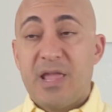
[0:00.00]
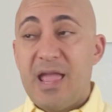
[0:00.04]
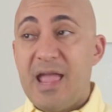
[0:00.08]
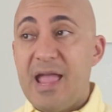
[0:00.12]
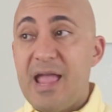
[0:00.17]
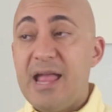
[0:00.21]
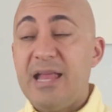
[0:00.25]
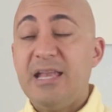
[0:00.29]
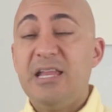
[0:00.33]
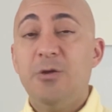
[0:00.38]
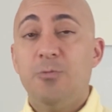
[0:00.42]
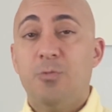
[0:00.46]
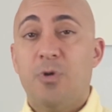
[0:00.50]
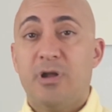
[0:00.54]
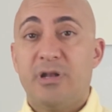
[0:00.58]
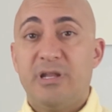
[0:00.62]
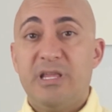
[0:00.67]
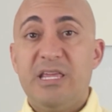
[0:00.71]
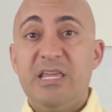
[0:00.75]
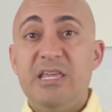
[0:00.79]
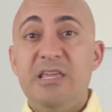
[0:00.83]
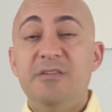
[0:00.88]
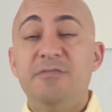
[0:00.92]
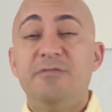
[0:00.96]
Anyone,
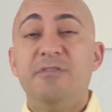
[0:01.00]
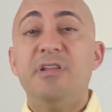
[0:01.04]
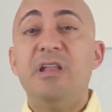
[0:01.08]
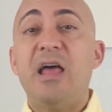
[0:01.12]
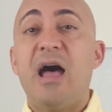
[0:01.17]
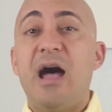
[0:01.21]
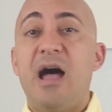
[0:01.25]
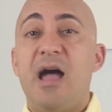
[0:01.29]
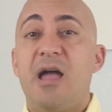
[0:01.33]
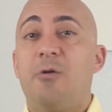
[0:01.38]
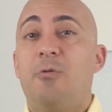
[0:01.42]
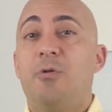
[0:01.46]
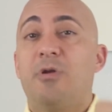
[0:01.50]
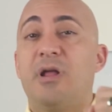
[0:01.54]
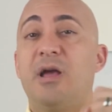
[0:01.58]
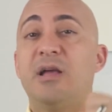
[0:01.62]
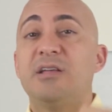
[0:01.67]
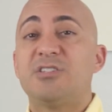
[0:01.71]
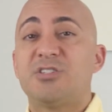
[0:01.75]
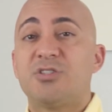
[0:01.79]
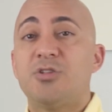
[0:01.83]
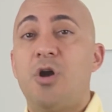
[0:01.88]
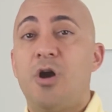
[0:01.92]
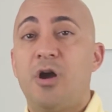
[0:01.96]
even when I
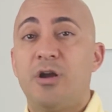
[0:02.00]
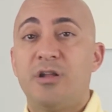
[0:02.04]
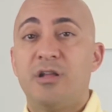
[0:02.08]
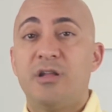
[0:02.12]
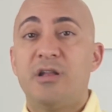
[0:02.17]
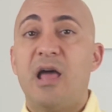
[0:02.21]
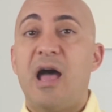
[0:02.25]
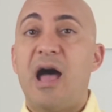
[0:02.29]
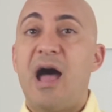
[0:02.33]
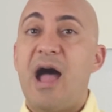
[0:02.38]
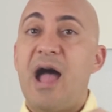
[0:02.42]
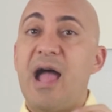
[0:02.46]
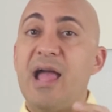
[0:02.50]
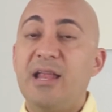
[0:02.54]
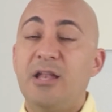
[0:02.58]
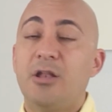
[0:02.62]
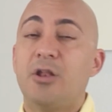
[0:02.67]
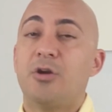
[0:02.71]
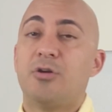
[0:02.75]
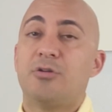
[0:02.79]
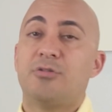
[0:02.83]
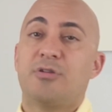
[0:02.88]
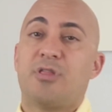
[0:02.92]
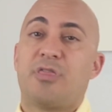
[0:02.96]
started, I
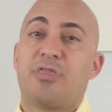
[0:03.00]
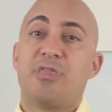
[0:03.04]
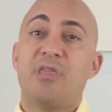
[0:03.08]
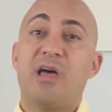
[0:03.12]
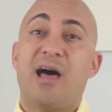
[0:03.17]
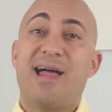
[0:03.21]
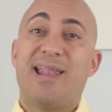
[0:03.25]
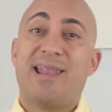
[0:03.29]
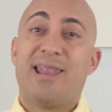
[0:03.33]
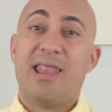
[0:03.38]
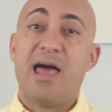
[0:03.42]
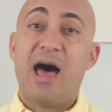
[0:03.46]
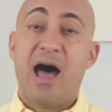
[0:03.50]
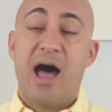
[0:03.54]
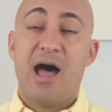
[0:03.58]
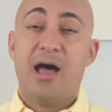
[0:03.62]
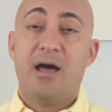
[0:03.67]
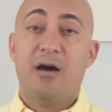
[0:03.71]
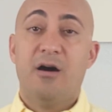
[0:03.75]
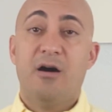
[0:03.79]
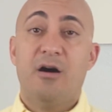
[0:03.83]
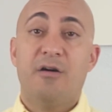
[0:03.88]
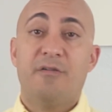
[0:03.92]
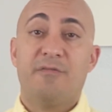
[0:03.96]
learned a lot
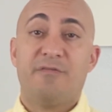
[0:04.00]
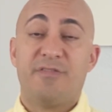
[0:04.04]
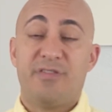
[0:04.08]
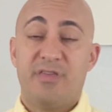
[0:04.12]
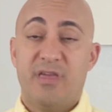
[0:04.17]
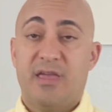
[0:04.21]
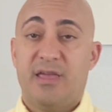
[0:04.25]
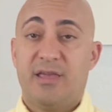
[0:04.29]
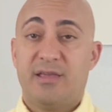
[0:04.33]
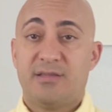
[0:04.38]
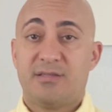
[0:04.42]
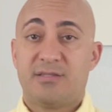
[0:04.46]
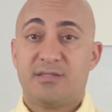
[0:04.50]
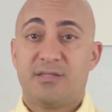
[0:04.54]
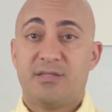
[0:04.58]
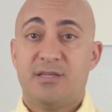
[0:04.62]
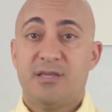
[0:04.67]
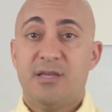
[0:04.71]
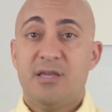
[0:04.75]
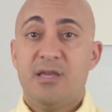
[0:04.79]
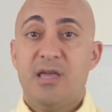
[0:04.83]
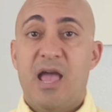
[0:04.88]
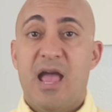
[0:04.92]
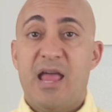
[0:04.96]
of things,
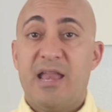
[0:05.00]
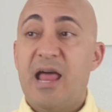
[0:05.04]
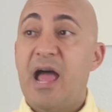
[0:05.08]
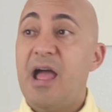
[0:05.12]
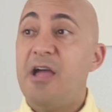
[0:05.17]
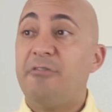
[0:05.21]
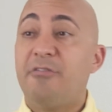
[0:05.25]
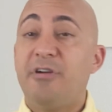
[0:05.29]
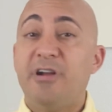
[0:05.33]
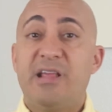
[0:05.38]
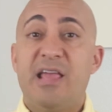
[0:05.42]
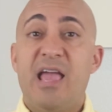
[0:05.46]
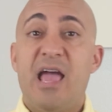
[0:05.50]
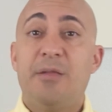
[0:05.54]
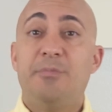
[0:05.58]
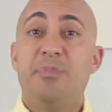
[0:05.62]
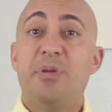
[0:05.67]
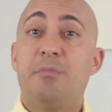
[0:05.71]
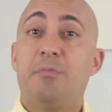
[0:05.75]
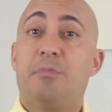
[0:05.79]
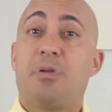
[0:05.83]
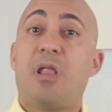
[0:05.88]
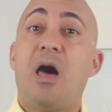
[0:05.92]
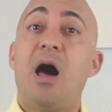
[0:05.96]
and I already had
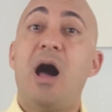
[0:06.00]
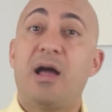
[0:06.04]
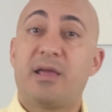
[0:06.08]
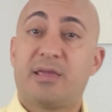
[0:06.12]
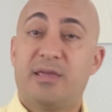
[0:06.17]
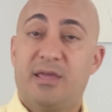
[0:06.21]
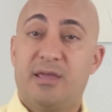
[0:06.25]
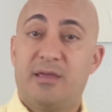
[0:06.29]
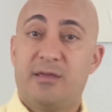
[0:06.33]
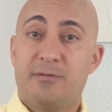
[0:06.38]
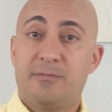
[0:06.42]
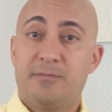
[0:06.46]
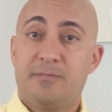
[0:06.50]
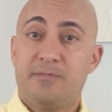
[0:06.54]
been blogging.